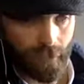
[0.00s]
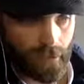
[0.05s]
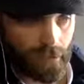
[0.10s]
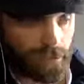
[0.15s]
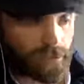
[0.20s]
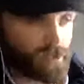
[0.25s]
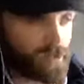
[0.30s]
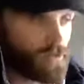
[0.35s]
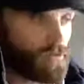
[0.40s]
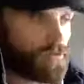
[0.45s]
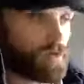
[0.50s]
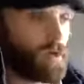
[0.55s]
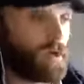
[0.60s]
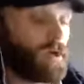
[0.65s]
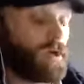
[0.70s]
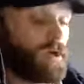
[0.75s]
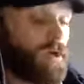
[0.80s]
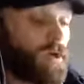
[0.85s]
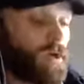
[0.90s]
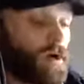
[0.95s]
So
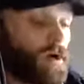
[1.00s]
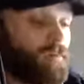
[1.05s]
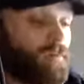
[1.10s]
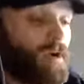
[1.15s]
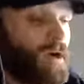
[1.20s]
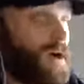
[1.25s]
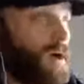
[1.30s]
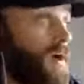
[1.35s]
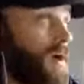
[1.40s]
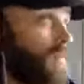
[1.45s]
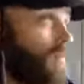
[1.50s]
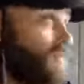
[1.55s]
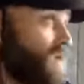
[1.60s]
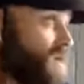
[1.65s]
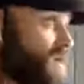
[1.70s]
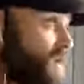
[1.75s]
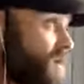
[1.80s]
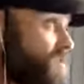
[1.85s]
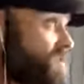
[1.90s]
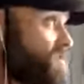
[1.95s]
I'm
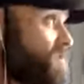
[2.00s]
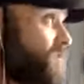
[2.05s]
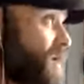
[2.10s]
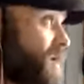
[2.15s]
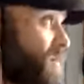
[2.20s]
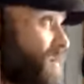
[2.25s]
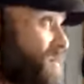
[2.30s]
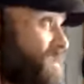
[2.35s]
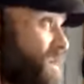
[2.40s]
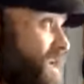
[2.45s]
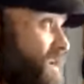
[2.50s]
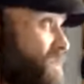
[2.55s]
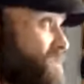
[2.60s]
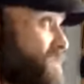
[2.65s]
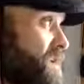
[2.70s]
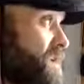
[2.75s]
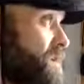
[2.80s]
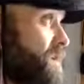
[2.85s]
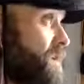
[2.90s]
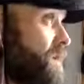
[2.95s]
because the Bible tells
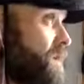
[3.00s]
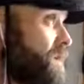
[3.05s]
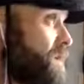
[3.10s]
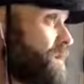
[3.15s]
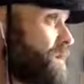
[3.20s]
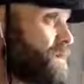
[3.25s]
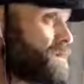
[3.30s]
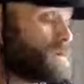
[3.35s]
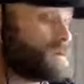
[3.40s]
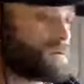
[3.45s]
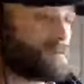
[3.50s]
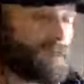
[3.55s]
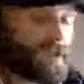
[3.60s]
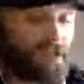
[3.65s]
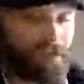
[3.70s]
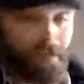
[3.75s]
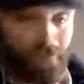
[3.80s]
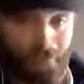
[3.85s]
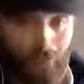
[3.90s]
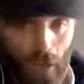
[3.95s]
me to
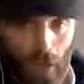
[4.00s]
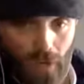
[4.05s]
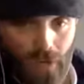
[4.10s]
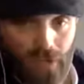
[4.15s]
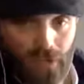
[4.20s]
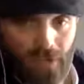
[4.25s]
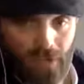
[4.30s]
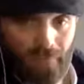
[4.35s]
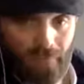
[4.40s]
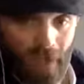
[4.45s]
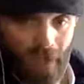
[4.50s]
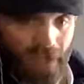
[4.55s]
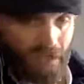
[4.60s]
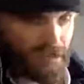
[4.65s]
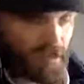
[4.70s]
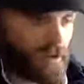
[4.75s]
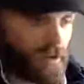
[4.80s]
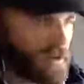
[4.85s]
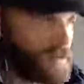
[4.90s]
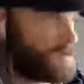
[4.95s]
make the most of my
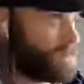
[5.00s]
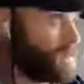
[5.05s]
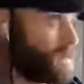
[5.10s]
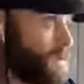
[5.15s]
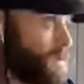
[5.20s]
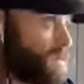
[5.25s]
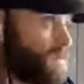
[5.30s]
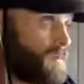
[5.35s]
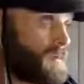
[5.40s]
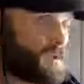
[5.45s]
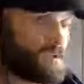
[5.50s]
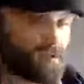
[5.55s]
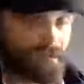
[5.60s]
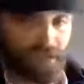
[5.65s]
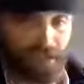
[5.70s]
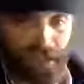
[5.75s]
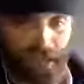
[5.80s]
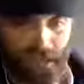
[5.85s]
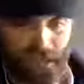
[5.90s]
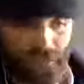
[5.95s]
time because the
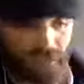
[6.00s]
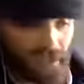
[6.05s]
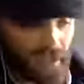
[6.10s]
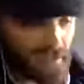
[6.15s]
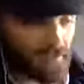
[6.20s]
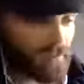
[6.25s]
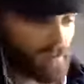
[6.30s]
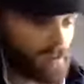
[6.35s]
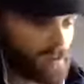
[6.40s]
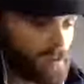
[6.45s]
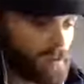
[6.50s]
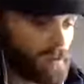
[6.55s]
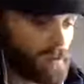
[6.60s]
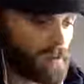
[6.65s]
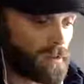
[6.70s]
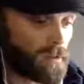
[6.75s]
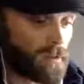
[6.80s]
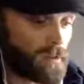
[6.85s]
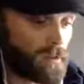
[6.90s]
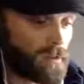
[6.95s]
days are evil,
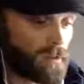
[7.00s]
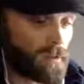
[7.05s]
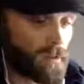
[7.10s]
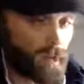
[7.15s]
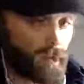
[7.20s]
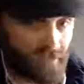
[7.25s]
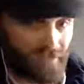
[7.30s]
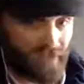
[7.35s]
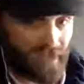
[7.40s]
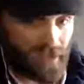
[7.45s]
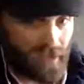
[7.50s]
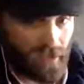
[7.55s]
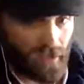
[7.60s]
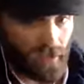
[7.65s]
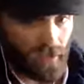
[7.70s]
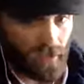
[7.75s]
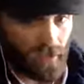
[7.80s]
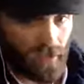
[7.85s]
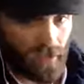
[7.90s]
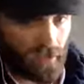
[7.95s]
I'm
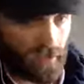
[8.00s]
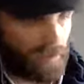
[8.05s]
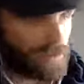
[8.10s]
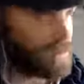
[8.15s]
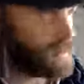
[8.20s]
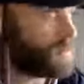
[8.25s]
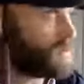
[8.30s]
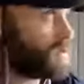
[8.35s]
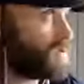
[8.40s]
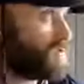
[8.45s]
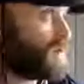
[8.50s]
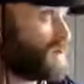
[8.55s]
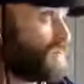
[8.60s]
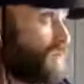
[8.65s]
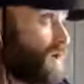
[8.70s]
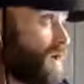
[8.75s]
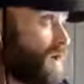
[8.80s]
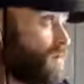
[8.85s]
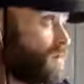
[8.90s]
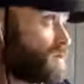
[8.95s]
here doing
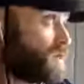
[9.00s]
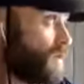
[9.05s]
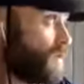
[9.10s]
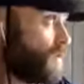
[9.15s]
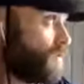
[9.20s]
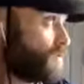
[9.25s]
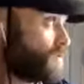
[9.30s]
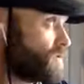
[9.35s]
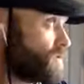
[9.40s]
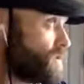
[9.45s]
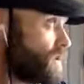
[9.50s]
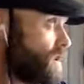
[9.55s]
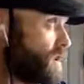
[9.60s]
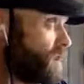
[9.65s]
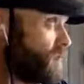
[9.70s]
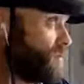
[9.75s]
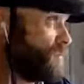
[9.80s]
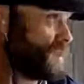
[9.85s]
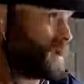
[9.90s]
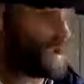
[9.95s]
what I'm told
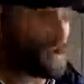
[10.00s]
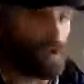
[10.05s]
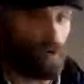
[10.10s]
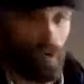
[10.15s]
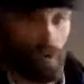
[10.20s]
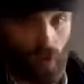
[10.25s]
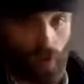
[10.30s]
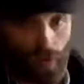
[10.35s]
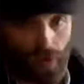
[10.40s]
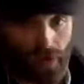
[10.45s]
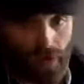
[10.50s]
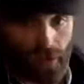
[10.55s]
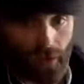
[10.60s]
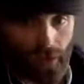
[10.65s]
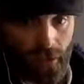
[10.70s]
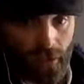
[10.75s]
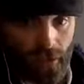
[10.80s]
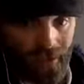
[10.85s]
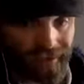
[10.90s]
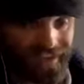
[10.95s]
by a court
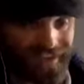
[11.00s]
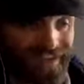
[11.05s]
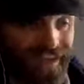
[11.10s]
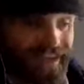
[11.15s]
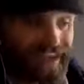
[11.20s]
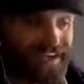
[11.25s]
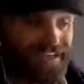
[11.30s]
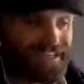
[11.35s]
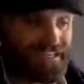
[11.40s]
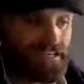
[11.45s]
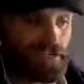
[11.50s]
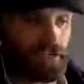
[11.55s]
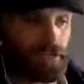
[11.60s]
that is acting